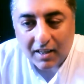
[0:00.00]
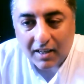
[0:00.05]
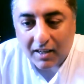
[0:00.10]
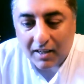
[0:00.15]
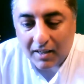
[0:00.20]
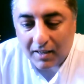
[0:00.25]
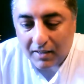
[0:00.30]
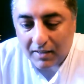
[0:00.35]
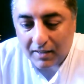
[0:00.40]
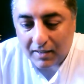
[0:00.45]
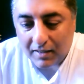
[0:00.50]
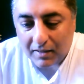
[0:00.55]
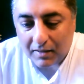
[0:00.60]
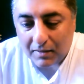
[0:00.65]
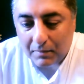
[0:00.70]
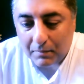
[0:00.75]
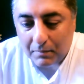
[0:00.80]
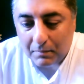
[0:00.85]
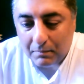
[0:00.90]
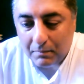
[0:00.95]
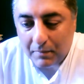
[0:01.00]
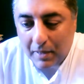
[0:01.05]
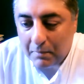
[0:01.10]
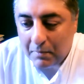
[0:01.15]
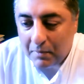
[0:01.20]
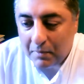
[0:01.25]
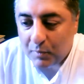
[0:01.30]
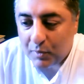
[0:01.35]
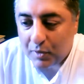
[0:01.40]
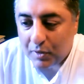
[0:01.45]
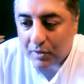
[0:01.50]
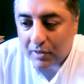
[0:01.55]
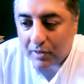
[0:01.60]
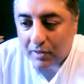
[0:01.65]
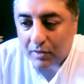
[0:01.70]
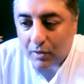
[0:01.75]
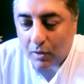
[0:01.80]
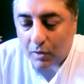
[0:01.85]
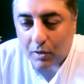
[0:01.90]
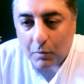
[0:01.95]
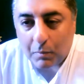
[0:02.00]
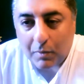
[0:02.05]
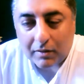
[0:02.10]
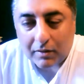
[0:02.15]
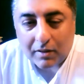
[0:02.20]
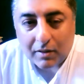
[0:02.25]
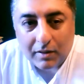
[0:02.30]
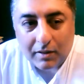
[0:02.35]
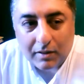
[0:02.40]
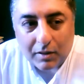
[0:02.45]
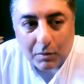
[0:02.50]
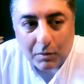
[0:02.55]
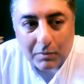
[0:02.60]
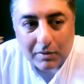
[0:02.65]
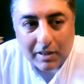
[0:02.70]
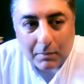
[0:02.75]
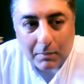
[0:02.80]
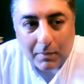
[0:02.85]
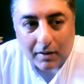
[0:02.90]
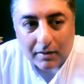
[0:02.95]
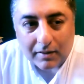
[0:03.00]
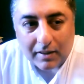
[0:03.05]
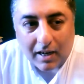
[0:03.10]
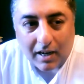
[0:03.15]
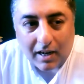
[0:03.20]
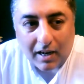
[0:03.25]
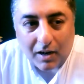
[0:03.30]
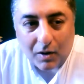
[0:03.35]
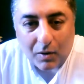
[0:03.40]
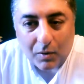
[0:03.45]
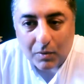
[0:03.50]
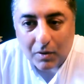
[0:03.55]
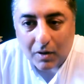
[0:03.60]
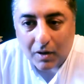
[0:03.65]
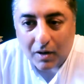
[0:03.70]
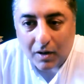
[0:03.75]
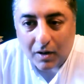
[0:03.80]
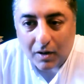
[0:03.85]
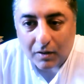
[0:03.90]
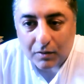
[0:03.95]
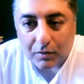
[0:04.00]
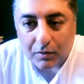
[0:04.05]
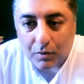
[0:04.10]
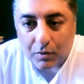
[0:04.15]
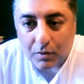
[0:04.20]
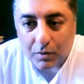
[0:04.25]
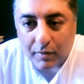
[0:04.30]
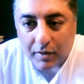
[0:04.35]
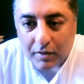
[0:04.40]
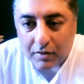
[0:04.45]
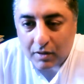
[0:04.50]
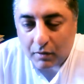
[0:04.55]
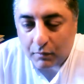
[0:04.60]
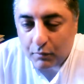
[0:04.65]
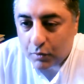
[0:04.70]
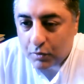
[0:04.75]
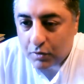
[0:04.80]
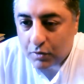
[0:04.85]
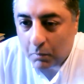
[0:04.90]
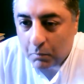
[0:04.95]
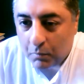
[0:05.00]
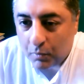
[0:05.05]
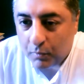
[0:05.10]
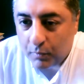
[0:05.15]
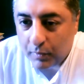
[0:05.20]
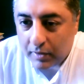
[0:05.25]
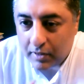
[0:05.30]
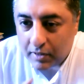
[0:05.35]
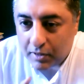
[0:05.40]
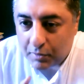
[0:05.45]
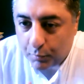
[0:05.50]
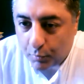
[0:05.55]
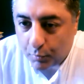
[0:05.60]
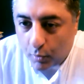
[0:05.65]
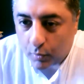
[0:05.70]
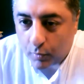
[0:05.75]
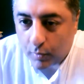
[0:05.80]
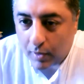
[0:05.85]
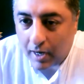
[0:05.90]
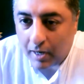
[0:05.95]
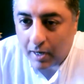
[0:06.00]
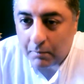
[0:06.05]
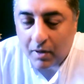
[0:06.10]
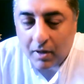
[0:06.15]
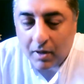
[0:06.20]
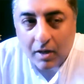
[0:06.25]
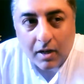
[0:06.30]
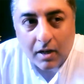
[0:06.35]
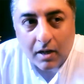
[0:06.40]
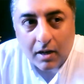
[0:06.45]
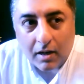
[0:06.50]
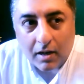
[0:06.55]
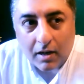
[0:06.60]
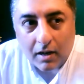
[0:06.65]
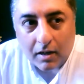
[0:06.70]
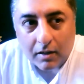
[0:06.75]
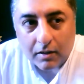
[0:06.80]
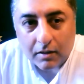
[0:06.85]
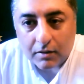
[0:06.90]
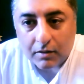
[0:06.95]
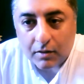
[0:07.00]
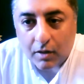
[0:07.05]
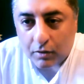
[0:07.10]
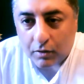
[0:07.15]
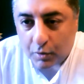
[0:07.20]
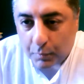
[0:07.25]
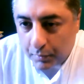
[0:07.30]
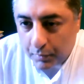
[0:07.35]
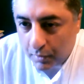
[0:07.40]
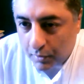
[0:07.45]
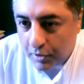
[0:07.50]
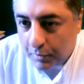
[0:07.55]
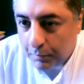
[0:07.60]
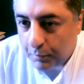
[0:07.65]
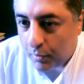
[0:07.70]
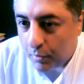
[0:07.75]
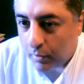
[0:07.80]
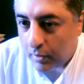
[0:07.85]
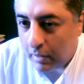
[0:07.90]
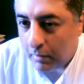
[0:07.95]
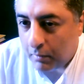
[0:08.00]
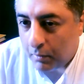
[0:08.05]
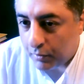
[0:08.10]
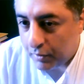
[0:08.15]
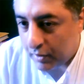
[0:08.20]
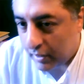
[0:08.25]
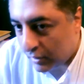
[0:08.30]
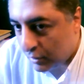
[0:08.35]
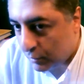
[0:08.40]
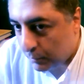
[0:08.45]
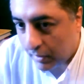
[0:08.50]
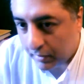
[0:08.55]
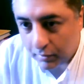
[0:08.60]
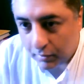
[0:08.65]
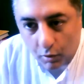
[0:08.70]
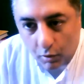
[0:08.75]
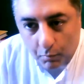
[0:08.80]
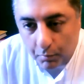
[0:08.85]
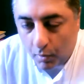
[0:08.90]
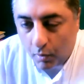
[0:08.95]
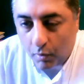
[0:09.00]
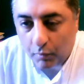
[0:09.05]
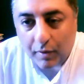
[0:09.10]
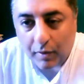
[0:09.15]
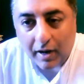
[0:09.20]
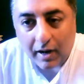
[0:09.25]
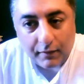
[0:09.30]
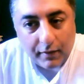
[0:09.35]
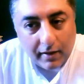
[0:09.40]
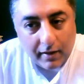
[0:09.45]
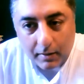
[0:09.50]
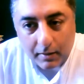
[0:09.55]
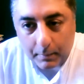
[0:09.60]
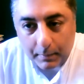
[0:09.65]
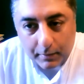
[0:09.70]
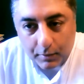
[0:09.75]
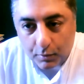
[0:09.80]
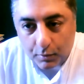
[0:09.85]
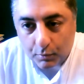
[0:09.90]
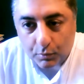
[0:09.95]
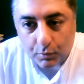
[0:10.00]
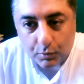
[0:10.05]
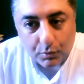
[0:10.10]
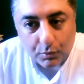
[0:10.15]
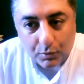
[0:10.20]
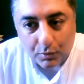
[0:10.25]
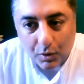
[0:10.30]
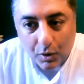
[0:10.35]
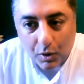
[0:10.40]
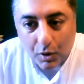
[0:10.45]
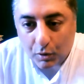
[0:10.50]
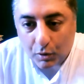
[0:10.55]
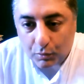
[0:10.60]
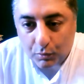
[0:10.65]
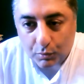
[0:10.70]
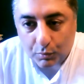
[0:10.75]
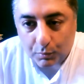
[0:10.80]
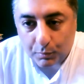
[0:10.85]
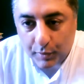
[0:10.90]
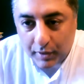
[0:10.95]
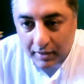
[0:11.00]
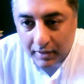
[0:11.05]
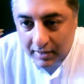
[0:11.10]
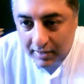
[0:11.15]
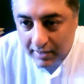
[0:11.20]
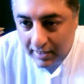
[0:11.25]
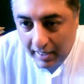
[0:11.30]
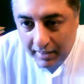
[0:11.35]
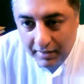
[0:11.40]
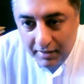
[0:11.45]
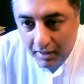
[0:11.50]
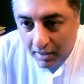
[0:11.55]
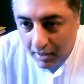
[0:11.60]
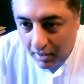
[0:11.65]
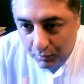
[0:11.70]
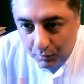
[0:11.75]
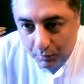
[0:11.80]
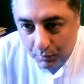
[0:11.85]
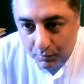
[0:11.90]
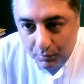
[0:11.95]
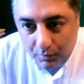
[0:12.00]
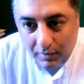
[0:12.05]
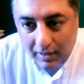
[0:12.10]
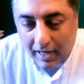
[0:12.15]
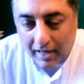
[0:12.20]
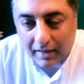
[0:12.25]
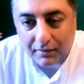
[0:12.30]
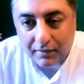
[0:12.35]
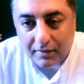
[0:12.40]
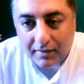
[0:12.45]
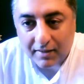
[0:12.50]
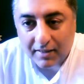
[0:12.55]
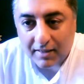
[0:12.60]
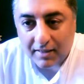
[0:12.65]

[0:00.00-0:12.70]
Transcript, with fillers: uh, maybe we could talk about a little bit about how uh, the University of Luxembourg with its program uh, the entrepreneurship program or the incubator or both have helped you to to bring this idea to, to life